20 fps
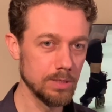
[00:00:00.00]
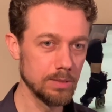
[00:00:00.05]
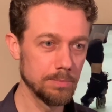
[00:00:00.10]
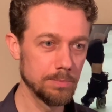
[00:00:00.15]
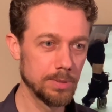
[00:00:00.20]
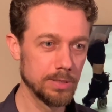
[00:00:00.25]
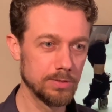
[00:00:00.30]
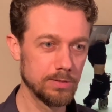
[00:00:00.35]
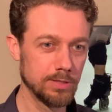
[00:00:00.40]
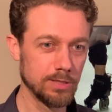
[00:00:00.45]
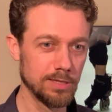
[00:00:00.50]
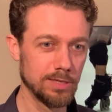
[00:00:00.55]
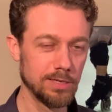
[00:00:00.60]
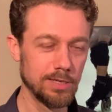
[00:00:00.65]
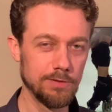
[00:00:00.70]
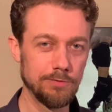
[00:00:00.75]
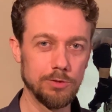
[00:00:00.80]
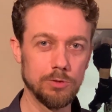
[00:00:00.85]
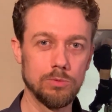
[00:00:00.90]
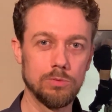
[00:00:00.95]
But
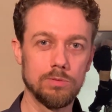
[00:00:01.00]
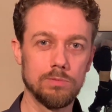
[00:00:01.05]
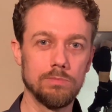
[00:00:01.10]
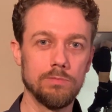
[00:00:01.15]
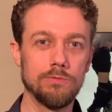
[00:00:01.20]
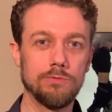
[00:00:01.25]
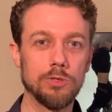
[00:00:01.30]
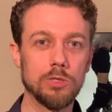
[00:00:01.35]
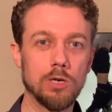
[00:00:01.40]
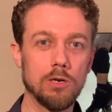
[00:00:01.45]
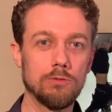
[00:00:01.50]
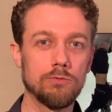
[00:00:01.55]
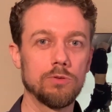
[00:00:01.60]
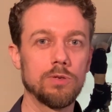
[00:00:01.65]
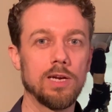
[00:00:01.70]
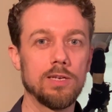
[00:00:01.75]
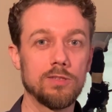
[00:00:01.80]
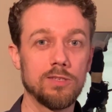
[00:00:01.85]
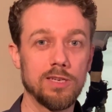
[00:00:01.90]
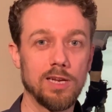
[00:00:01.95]
if you go for
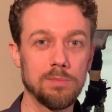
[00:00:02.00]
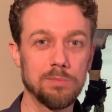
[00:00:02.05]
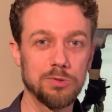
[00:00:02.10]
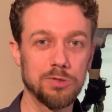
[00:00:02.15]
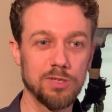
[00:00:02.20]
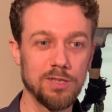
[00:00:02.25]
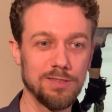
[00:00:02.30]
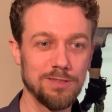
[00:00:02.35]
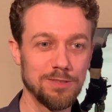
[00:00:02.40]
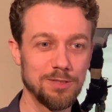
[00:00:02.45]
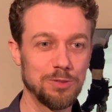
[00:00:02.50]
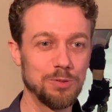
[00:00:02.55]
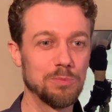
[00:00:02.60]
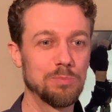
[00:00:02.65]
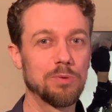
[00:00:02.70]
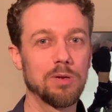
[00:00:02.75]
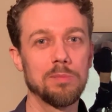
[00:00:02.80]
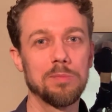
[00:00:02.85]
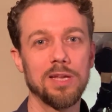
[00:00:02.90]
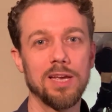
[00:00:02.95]
99%, you
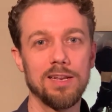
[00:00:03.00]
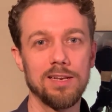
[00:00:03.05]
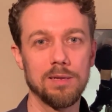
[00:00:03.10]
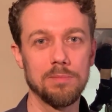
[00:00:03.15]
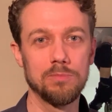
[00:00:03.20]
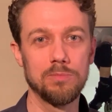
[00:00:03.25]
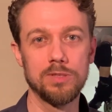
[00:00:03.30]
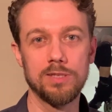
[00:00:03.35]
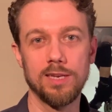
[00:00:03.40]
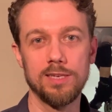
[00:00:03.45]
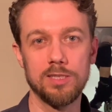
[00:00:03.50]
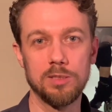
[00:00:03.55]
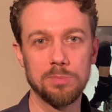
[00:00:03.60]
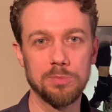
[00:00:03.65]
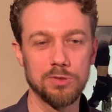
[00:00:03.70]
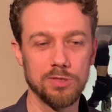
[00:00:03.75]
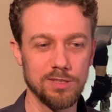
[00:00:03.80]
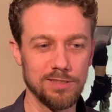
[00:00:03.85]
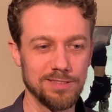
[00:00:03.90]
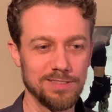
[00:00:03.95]
probably end up with
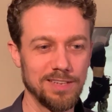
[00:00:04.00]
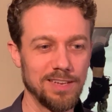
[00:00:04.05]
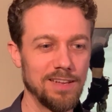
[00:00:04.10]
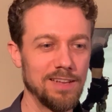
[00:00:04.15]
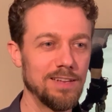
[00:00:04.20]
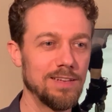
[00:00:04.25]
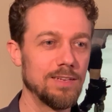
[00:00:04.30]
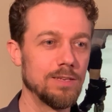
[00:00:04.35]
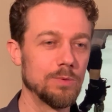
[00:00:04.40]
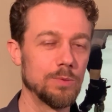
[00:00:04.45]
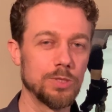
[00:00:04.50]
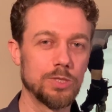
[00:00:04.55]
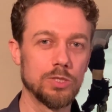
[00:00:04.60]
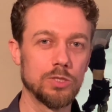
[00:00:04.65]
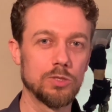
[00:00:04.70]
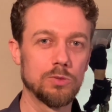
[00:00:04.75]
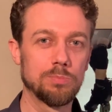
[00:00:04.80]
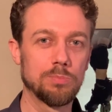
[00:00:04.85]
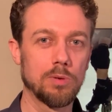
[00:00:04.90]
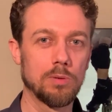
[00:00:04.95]
80%, which
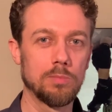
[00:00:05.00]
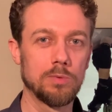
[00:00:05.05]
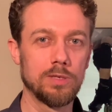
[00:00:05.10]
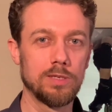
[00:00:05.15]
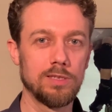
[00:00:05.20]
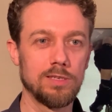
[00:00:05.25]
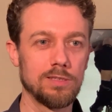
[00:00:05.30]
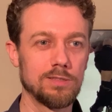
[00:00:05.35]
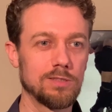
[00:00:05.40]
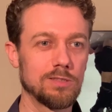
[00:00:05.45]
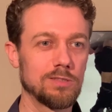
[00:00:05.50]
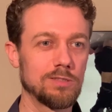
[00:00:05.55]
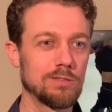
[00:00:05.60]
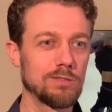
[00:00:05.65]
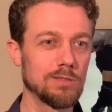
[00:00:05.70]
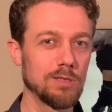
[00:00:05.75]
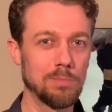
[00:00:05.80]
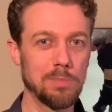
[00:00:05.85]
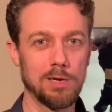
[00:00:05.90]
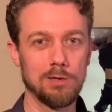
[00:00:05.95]
is probably
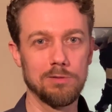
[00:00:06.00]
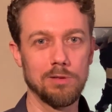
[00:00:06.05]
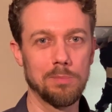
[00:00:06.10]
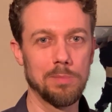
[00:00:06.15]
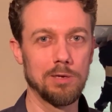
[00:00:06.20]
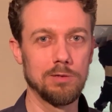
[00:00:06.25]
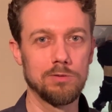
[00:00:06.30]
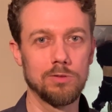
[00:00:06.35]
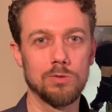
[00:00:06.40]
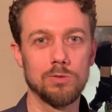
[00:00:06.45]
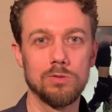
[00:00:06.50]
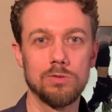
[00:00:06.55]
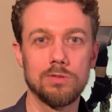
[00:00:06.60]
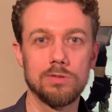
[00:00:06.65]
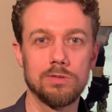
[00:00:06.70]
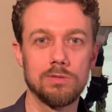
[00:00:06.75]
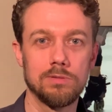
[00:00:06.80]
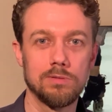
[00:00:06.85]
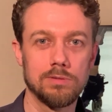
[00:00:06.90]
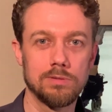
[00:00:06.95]
about the
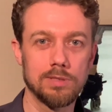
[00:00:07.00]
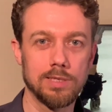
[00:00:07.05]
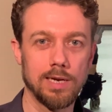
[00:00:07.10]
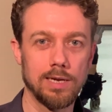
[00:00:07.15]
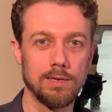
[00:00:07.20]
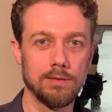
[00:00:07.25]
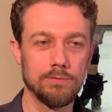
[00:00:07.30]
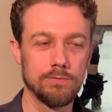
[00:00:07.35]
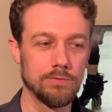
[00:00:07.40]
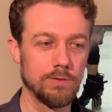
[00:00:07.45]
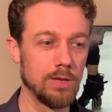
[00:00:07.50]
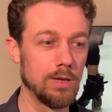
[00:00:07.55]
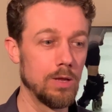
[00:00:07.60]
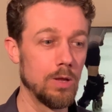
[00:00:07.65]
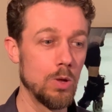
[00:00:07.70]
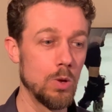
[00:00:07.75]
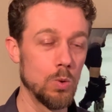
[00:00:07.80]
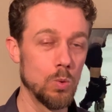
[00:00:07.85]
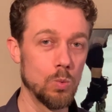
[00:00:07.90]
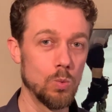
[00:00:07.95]
kind of
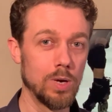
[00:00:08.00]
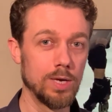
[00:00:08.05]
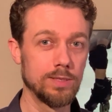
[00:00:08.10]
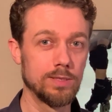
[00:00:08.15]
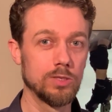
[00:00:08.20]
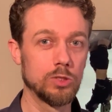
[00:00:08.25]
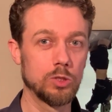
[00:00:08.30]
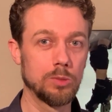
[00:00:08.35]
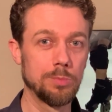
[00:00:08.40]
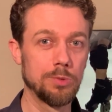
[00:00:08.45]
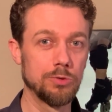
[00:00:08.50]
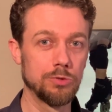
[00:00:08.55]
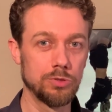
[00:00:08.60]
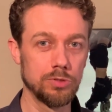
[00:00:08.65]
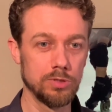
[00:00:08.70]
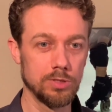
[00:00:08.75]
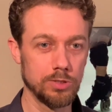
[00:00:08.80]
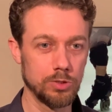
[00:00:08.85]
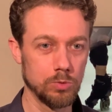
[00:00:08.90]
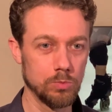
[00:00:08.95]
weight
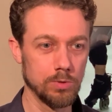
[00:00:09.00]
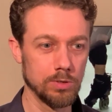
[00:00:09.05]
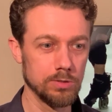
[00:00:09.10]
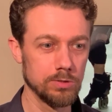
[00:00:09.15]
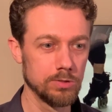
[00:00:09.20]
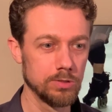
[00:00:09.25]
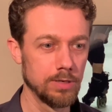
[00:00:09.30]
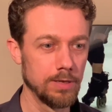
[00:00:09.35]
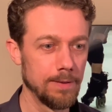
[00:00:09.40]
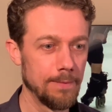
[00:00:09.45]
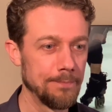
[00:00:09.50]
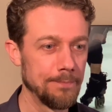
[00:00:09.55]
distribution that you want.